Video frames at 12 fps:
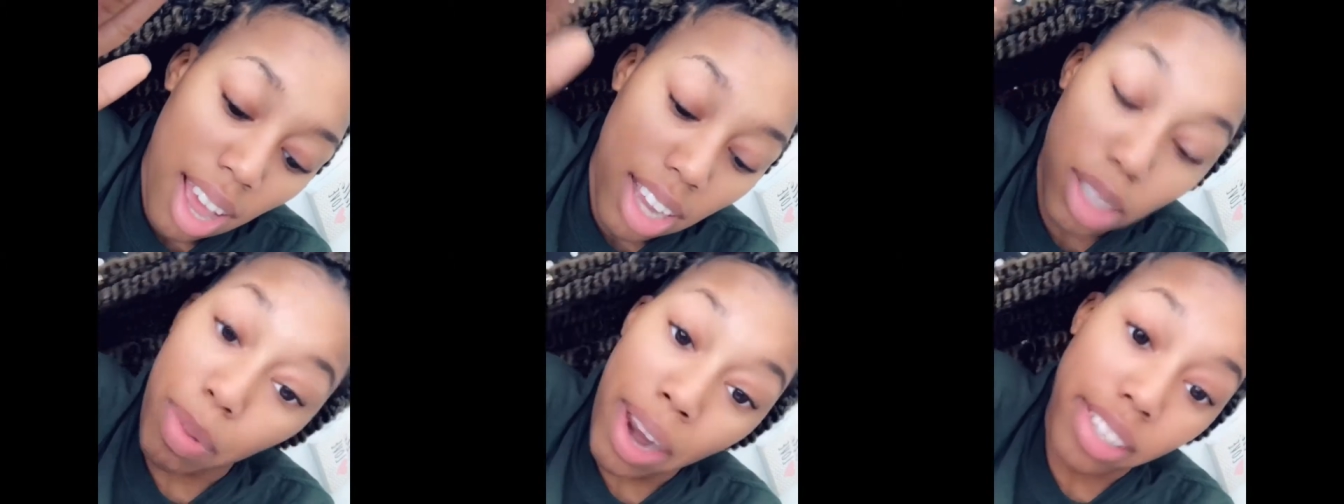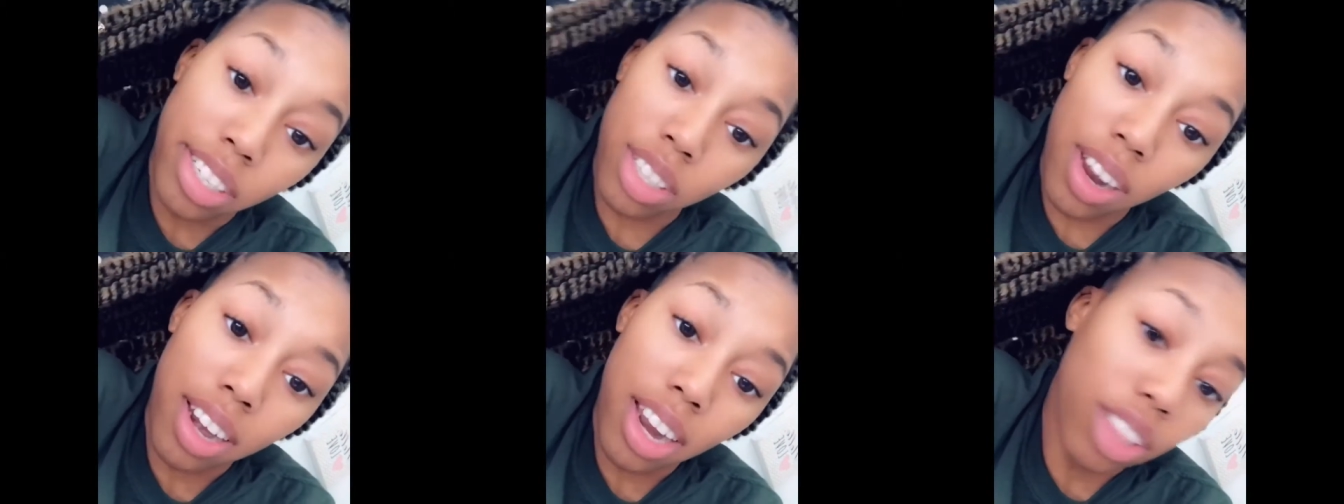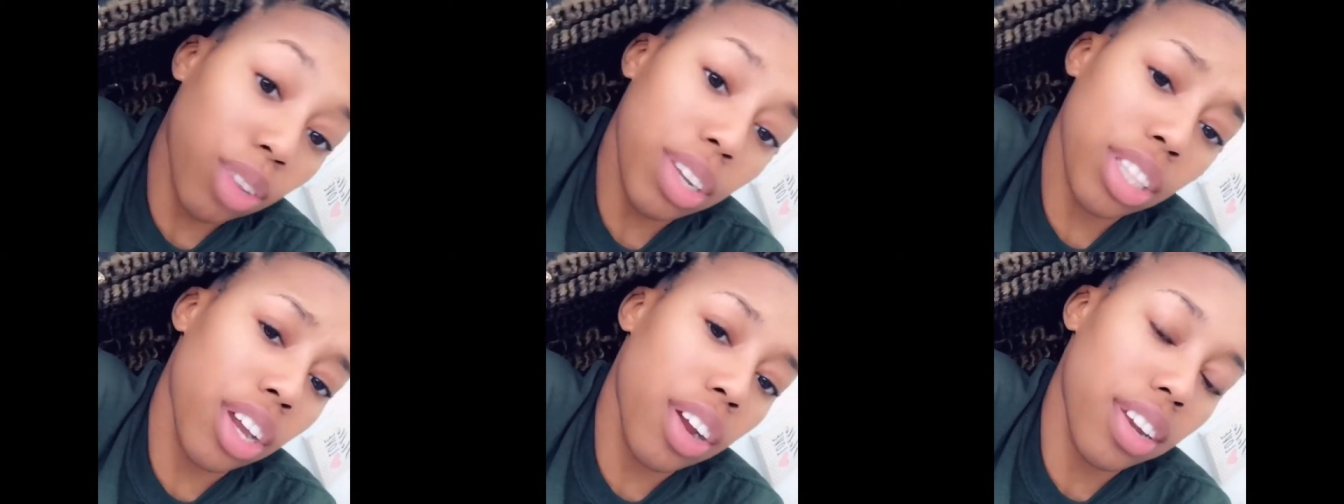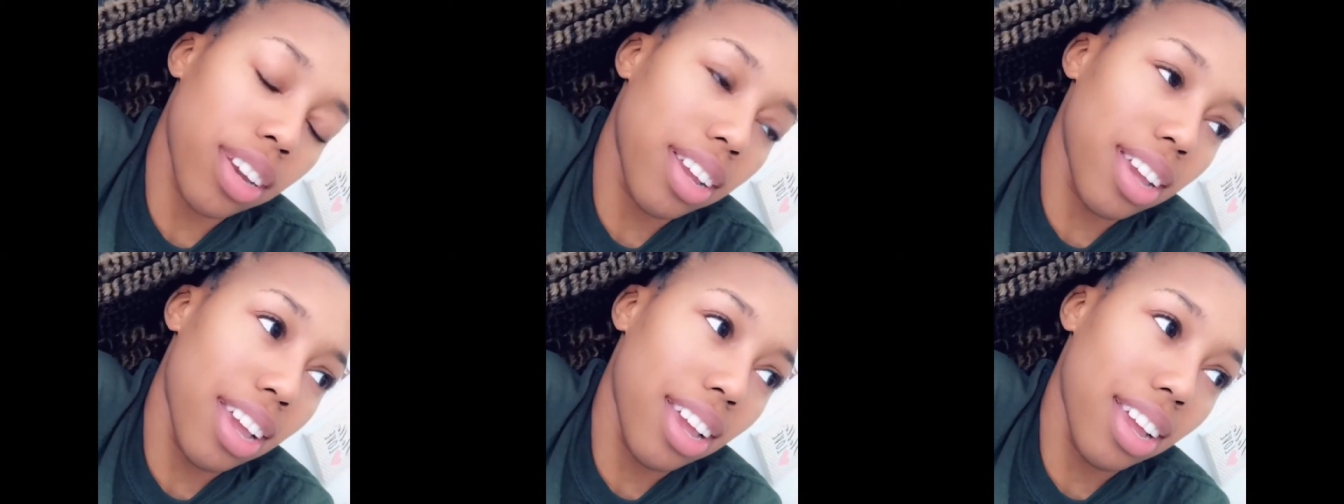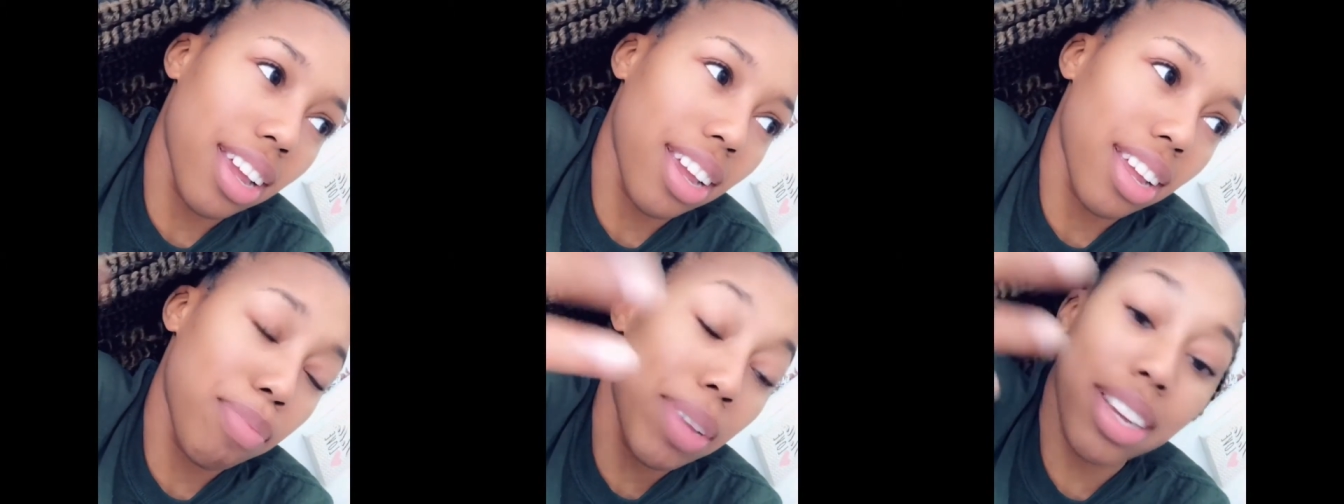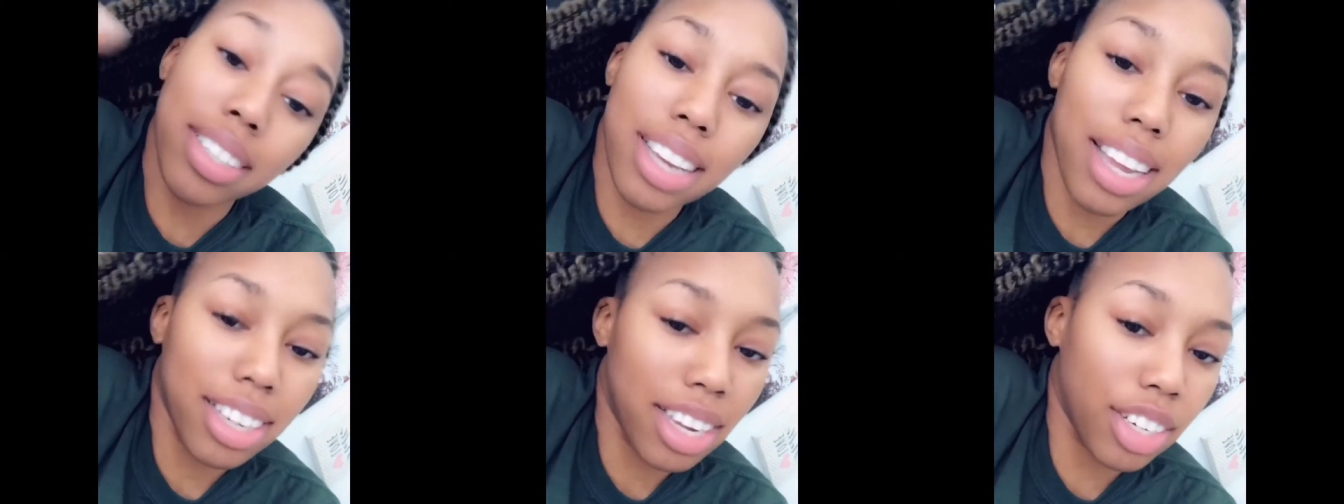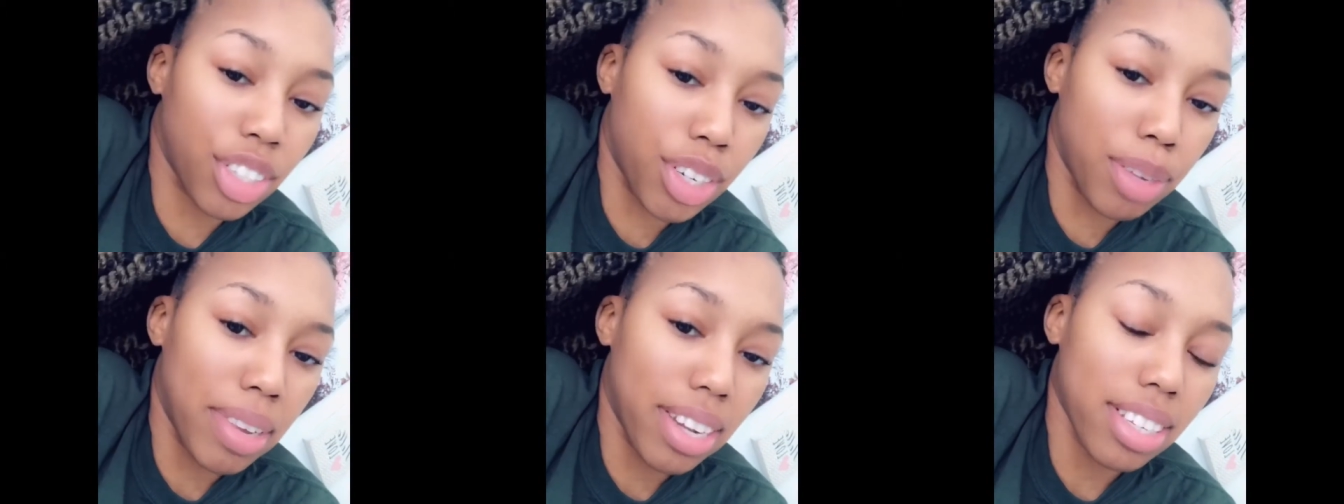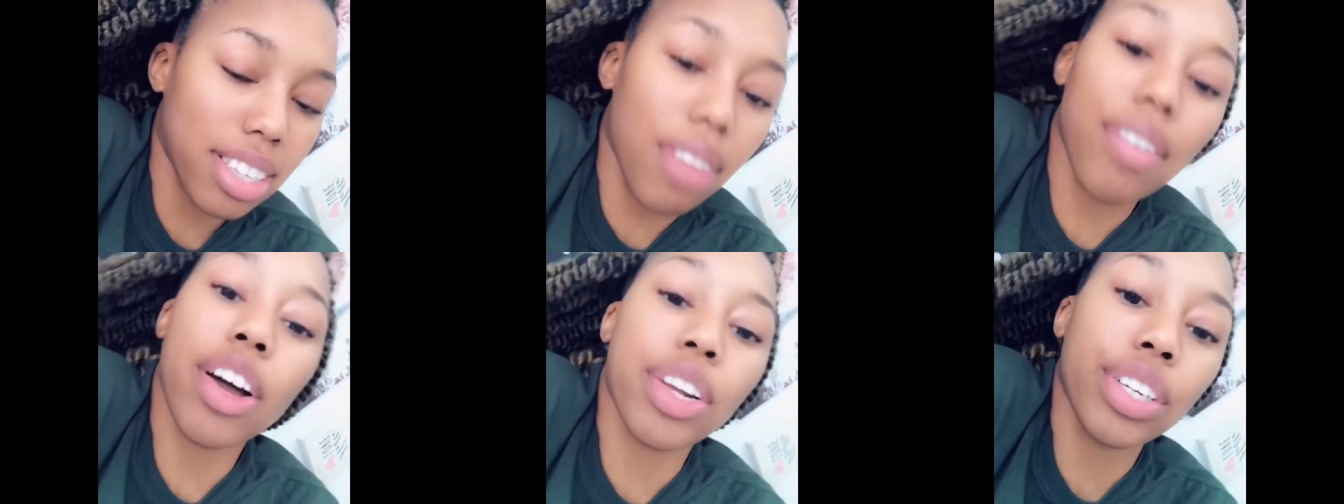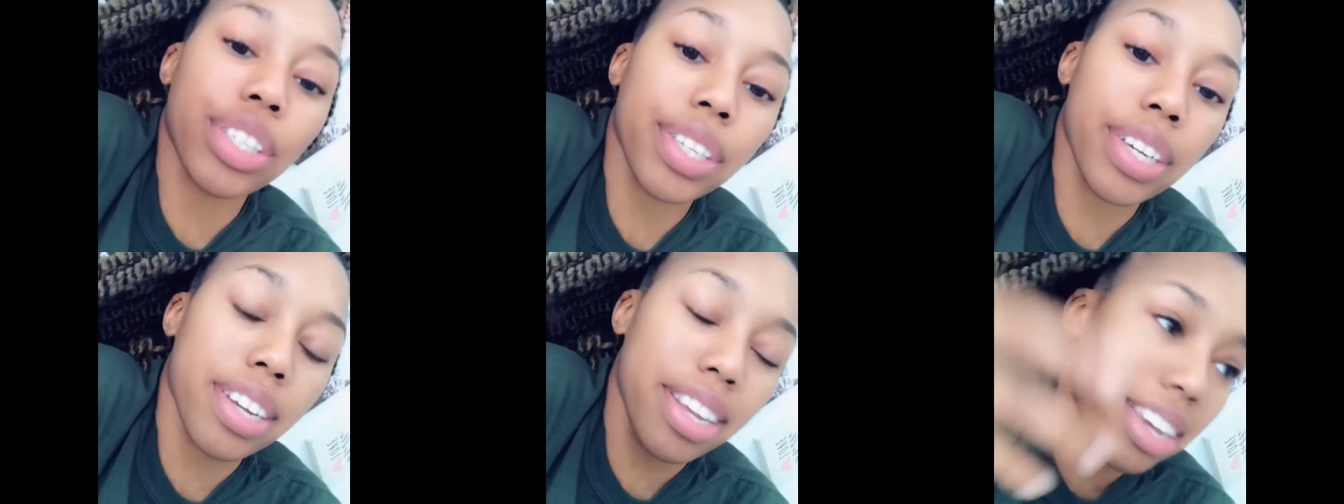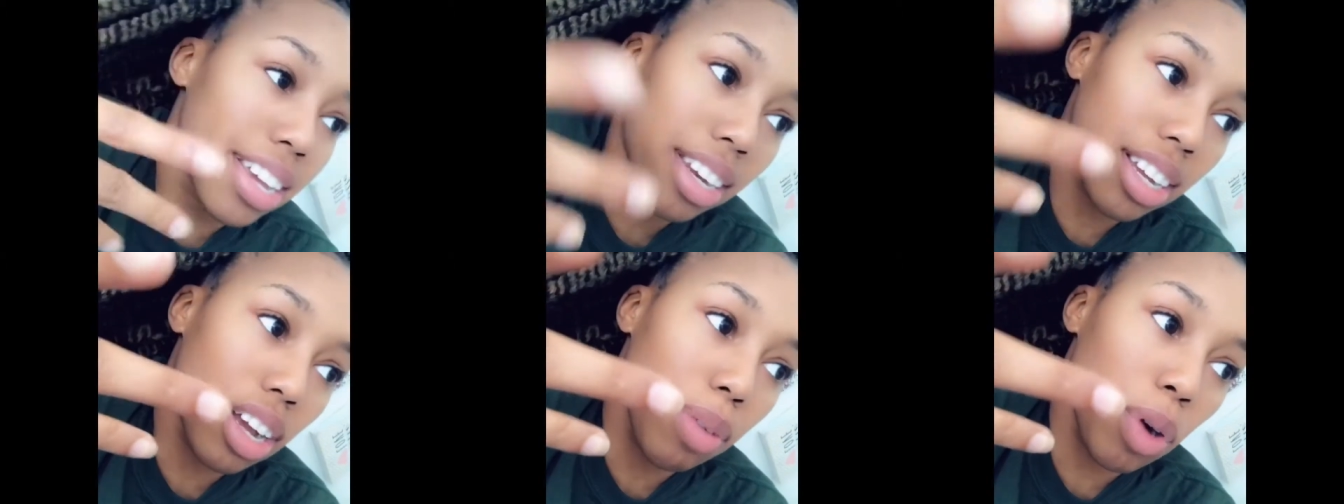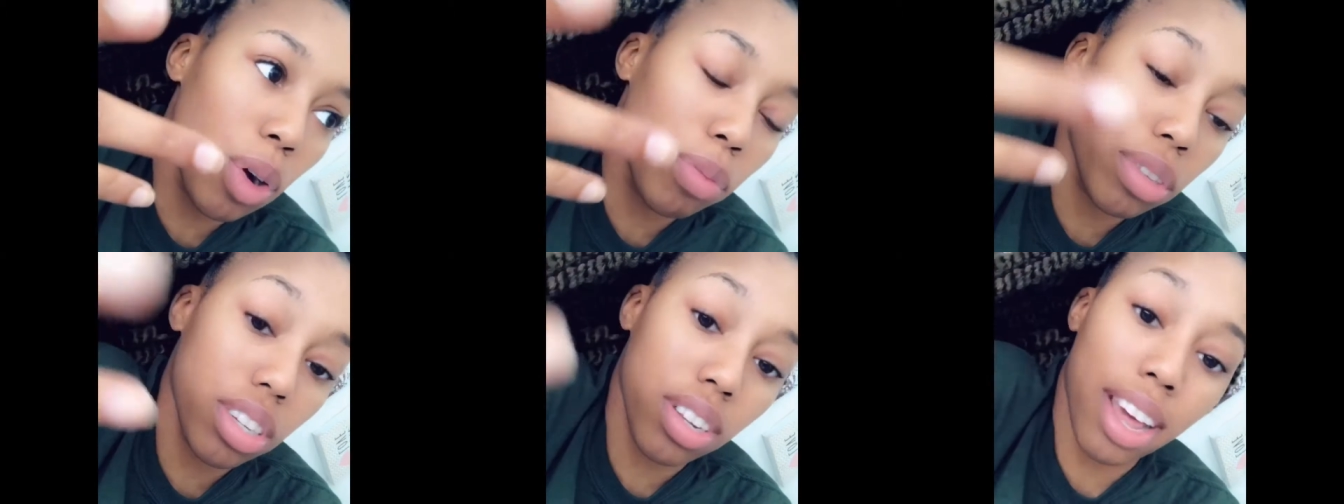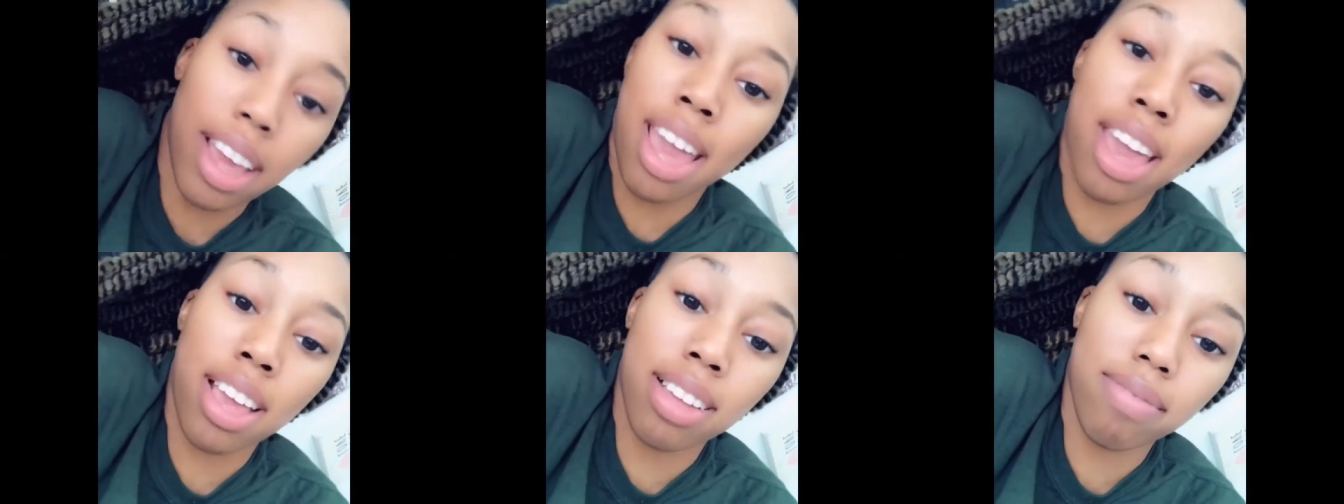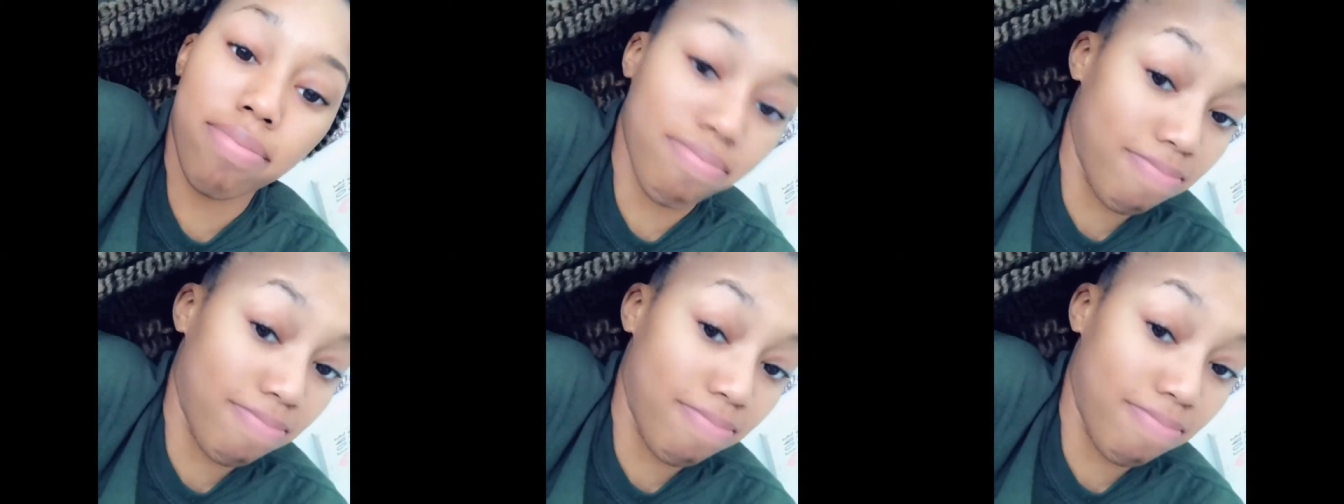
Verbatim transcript: his practice started at 3.30 and because he had to get treatment and stuff i understood he couldn't come home until like 8